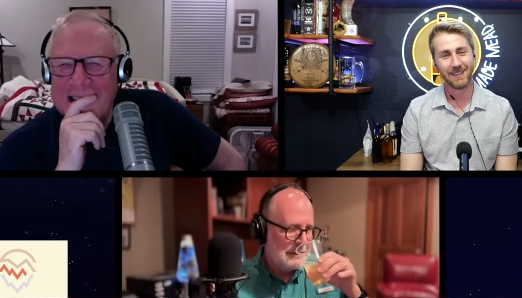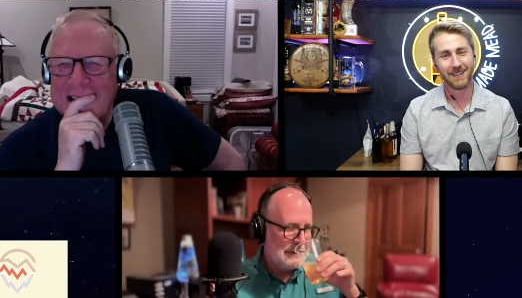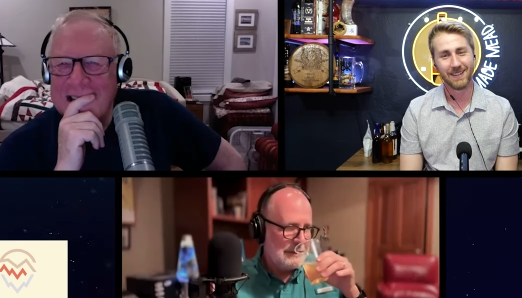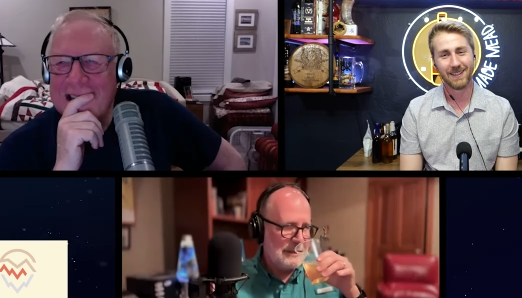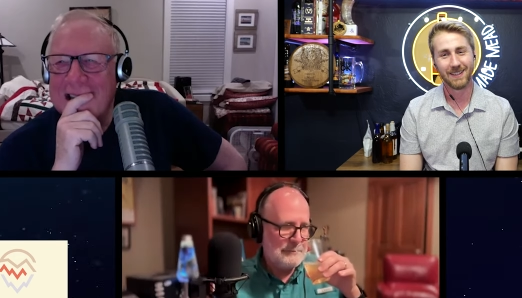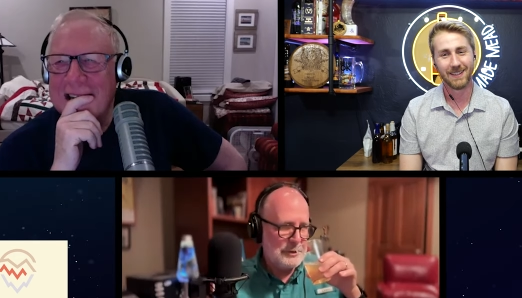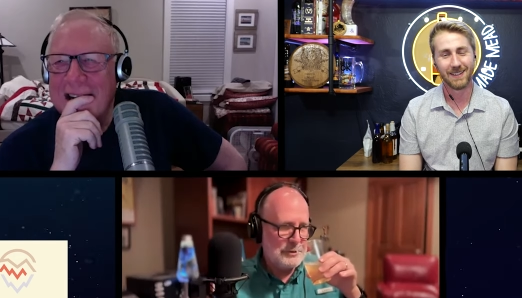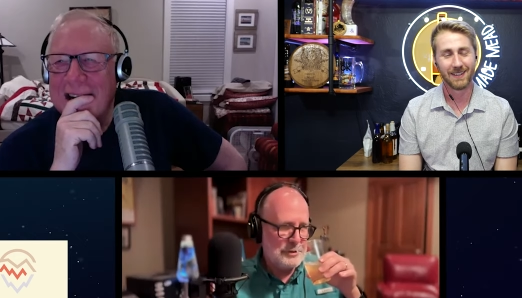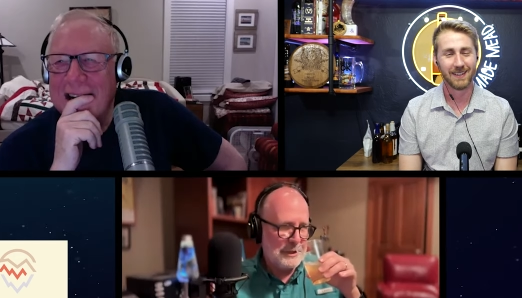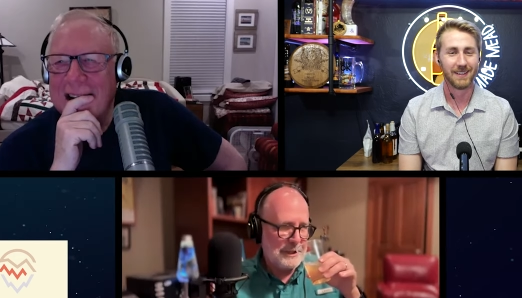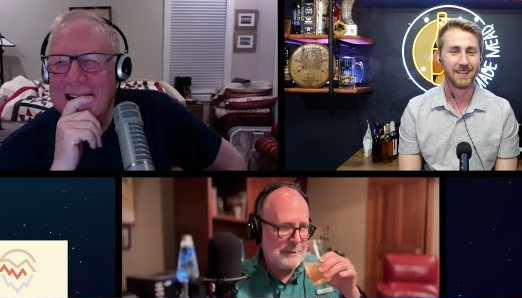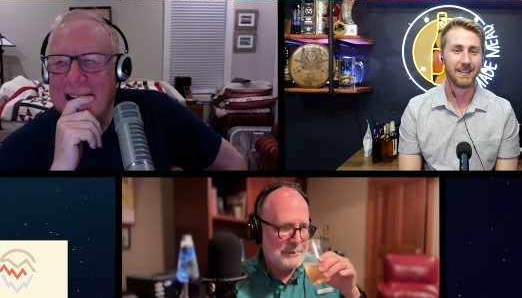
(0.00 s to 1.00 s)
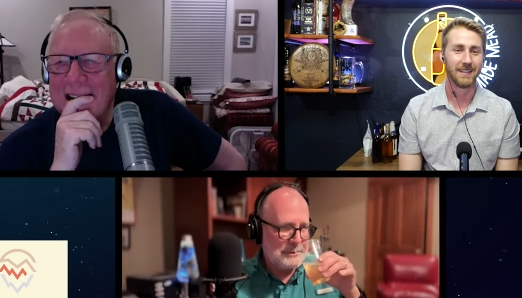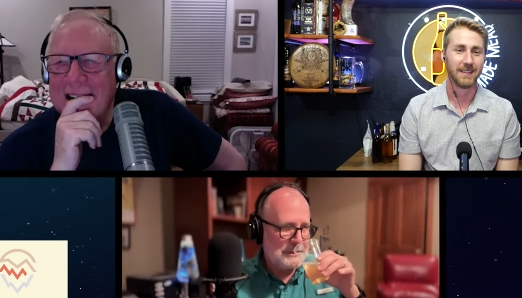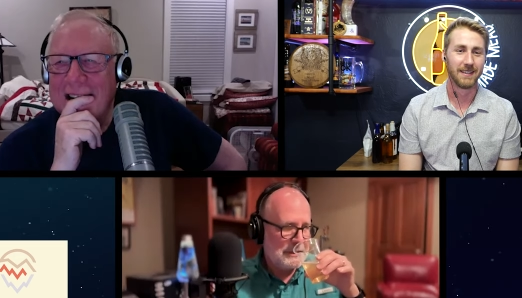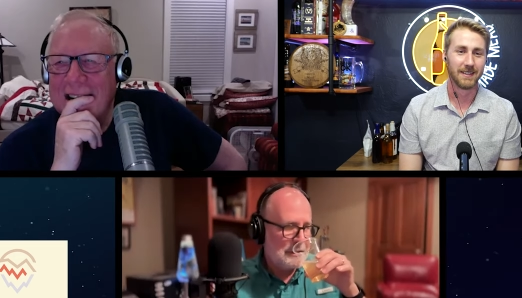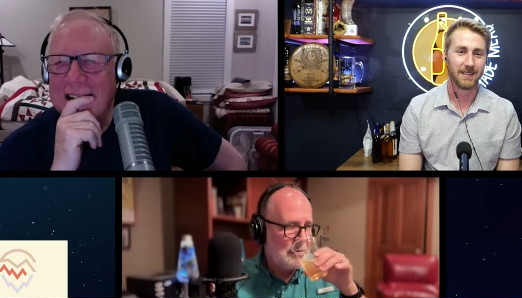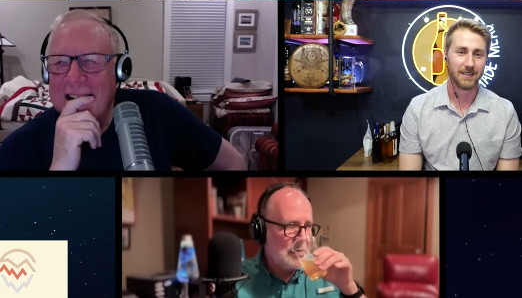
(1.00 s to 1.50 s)
Speaker 1: Lovage on
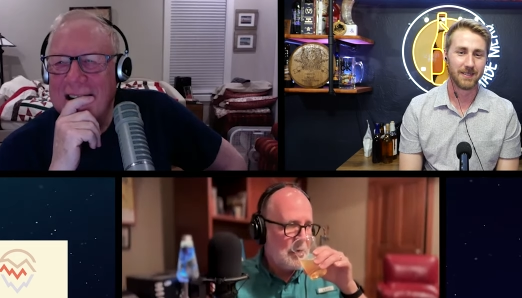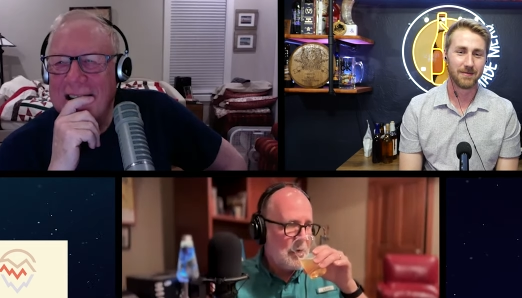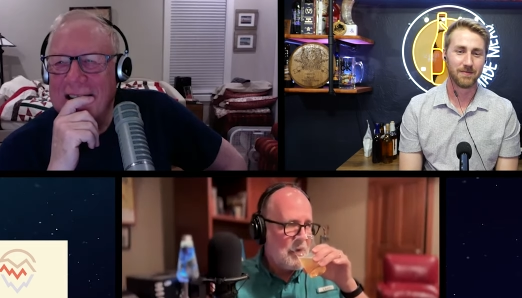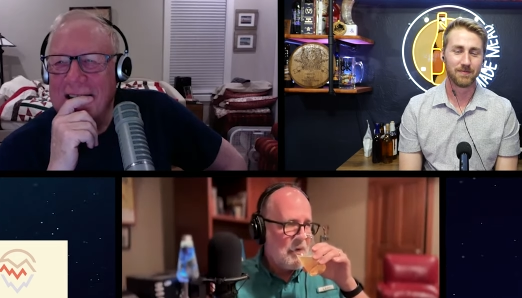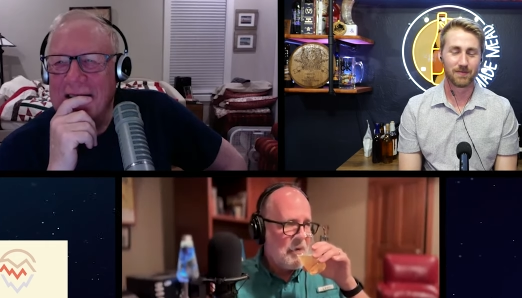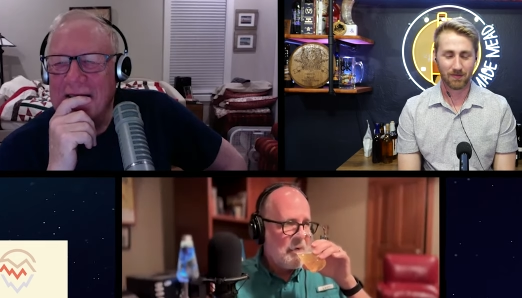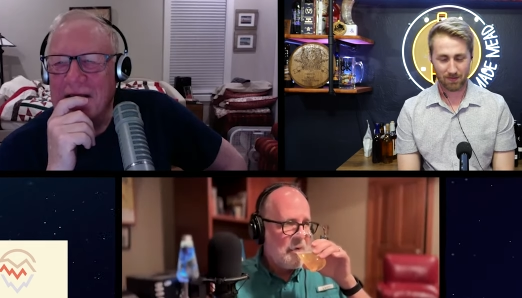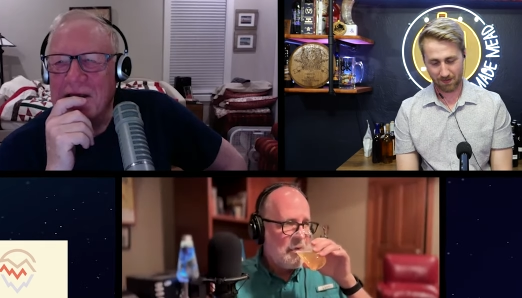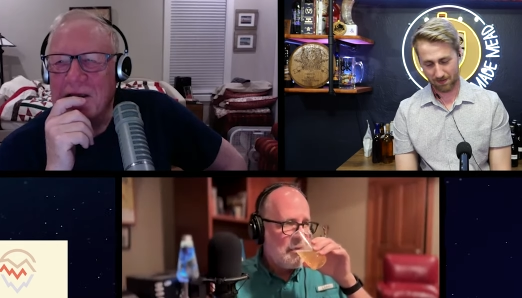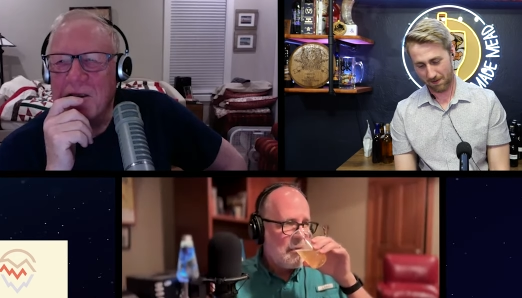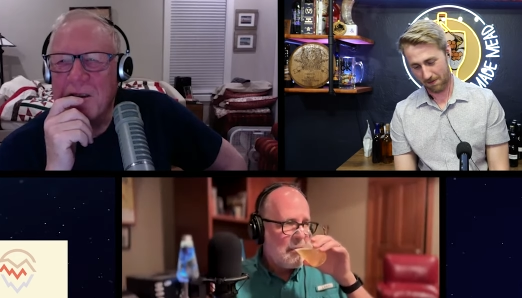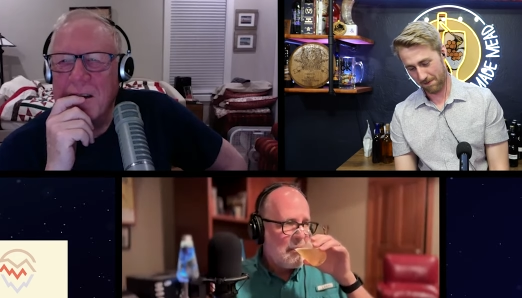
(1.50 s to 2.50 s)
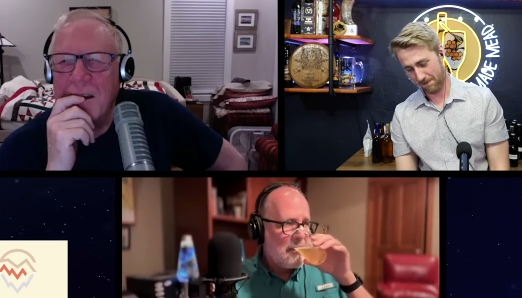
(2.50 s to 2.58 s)
ABC. Lovage.